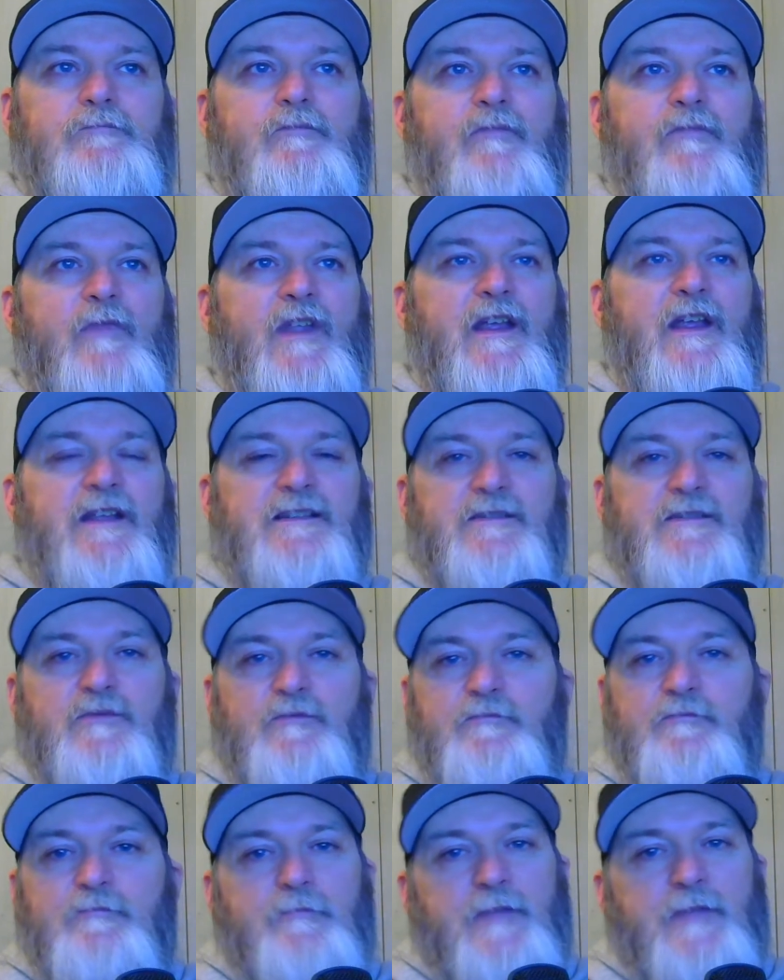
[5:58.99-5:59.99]
it's
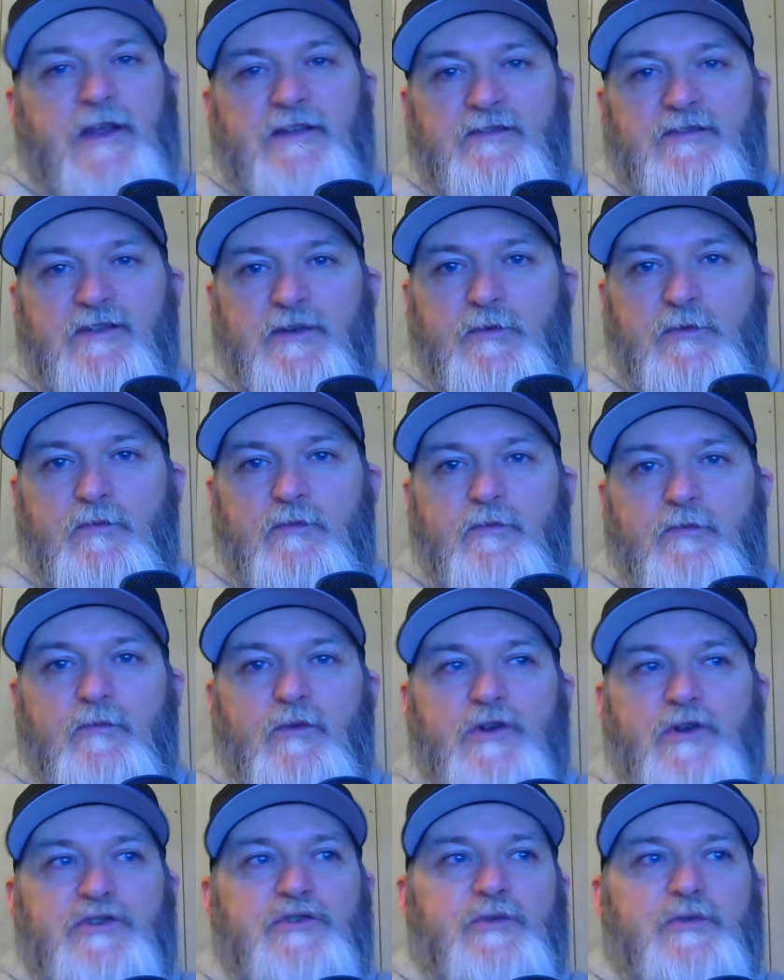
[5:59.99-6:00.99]
basically
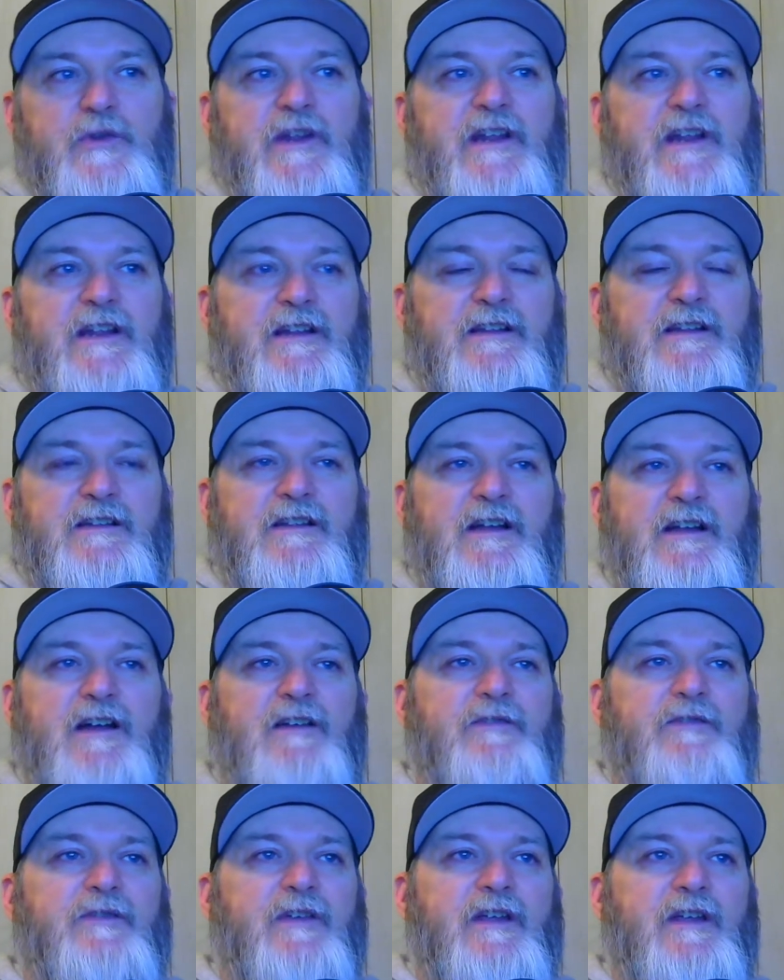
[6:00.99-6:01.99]
what you eat and
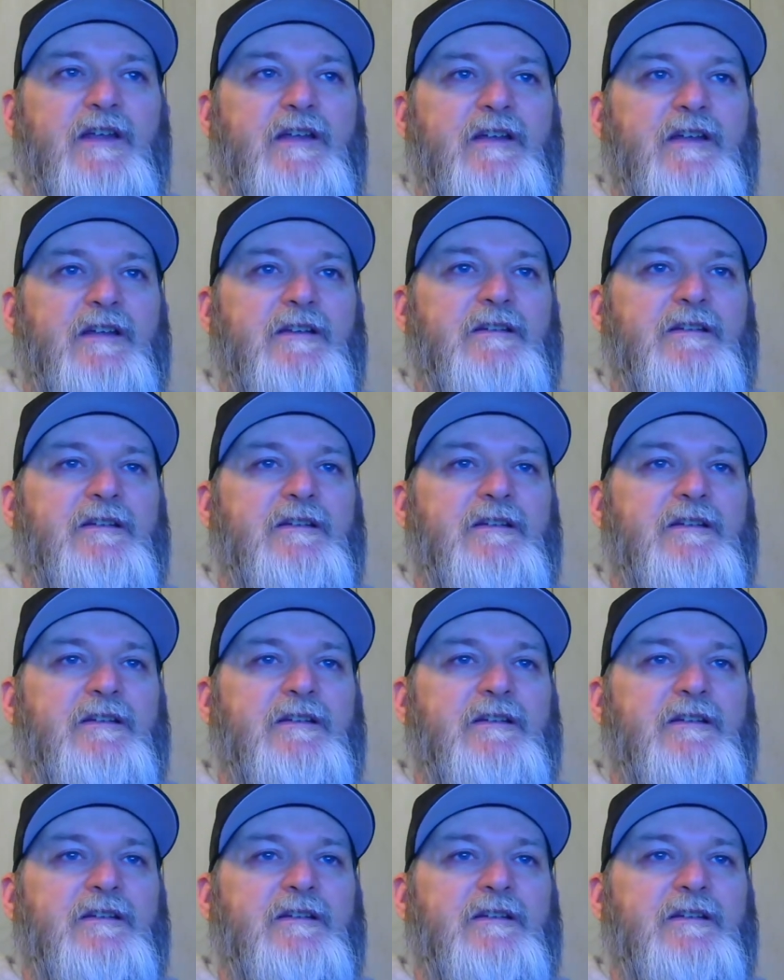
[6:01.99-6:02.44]
stuff, and